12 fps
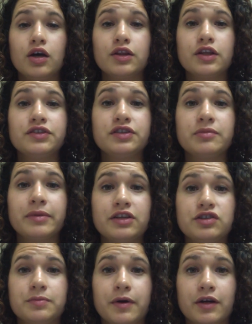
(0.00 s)
The two
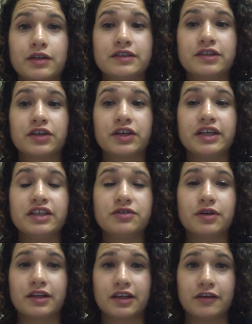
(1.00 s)
major parties that are
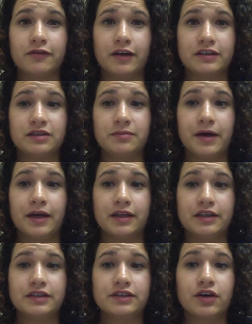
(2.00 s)
indirectly affected by
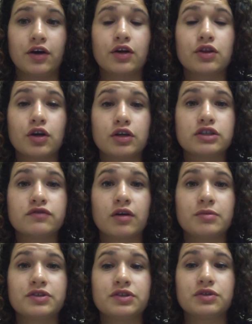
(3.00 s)
this are large
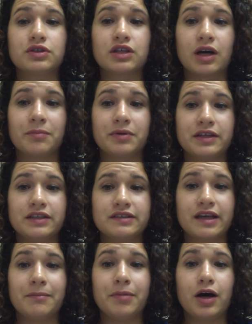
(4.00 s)
pharmaceutical companies
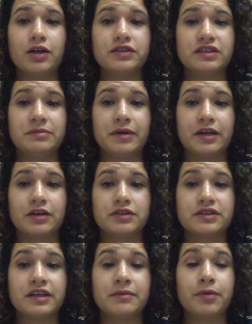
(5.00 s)
and
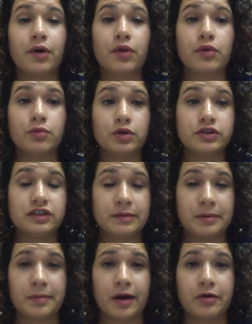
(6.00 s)
policymakers in both world
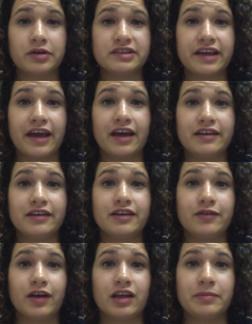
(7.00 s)
superpowers and
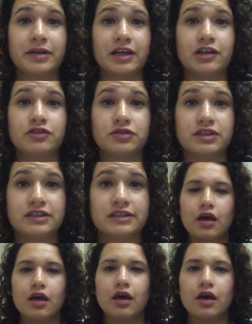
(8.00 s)
developing countries.